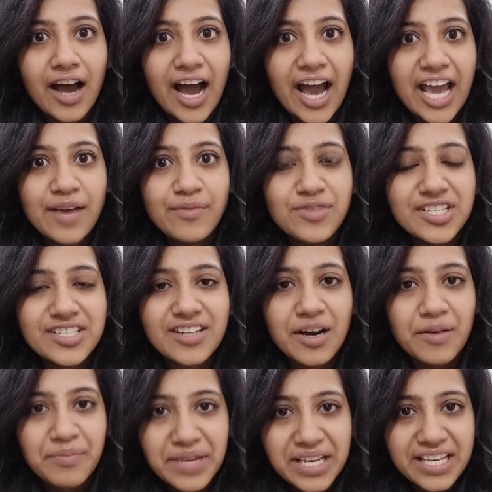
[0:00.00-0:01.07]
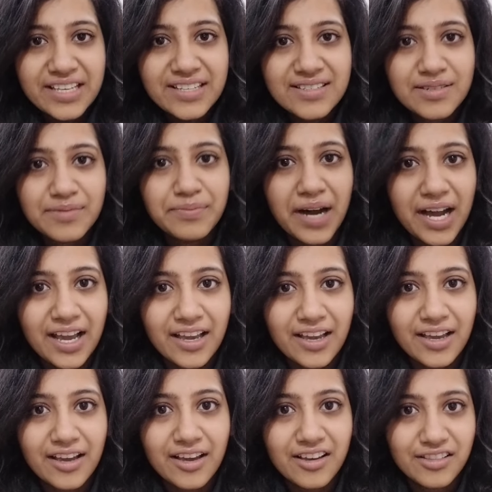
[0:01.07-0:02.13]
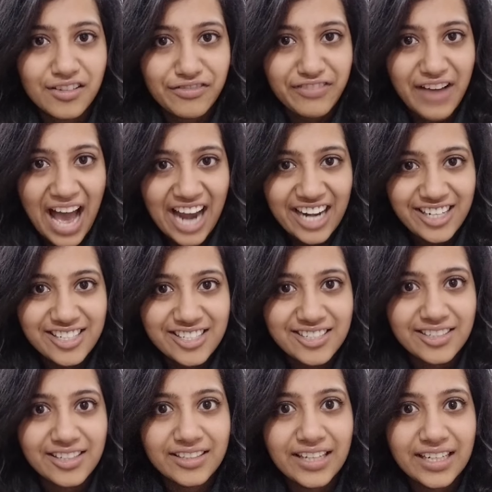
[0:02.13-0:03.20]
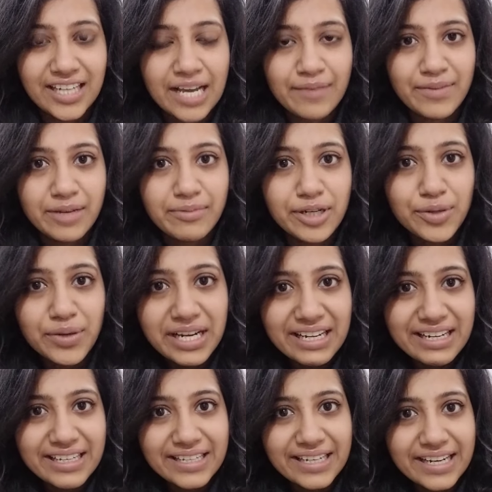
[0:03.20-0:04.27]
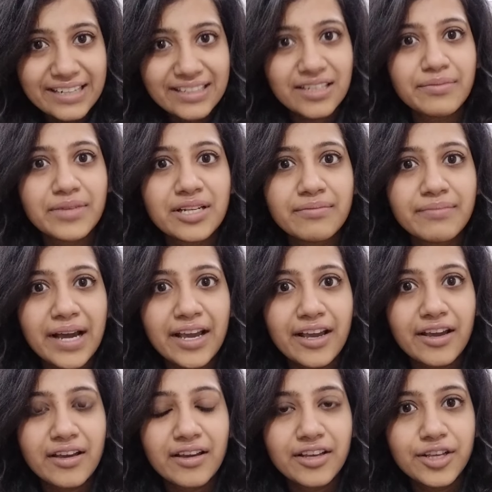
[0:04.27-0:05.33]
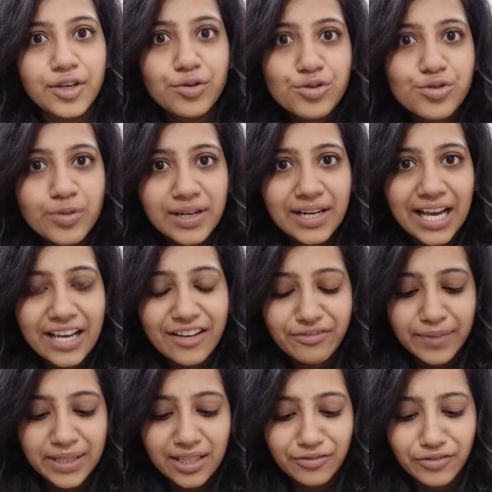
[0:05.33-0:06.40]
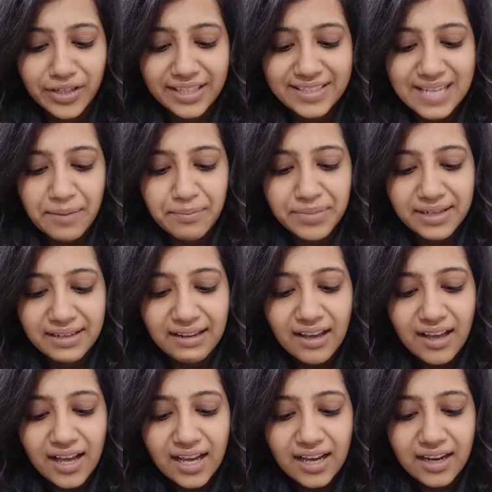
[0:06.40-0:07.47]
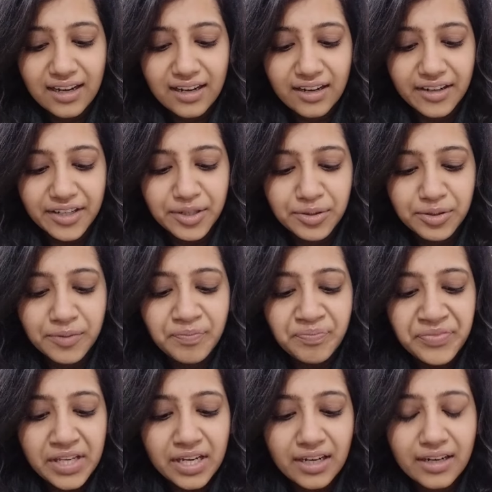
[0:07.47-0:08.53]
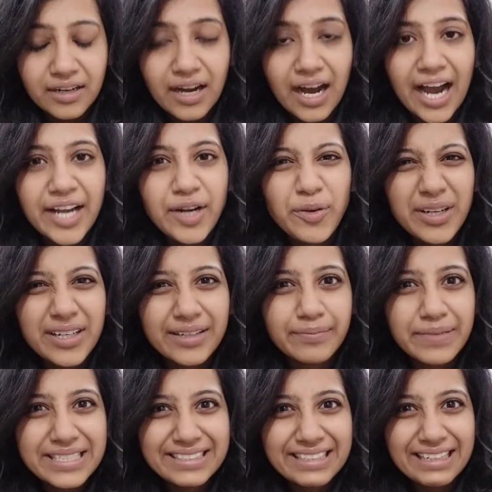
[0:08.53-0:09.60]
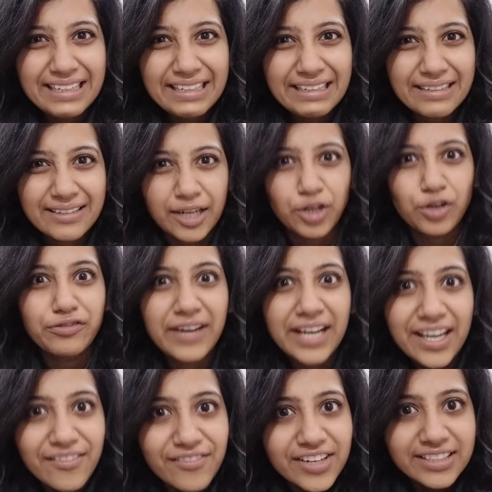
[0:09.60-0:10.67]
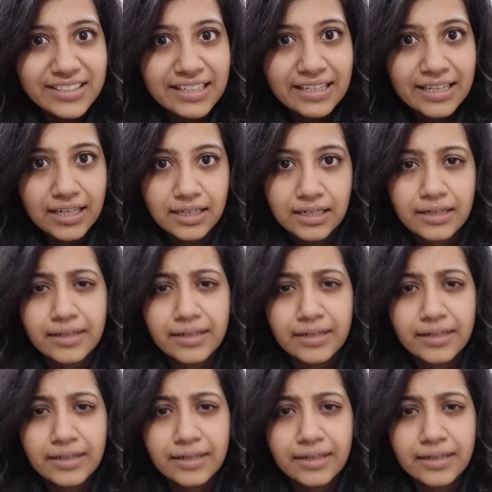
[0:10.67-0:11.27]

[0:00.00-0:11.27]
I am just amazed by the facts that I'm able to integrate them in my usual life. Matlab, for example, I don't basically rotify everything.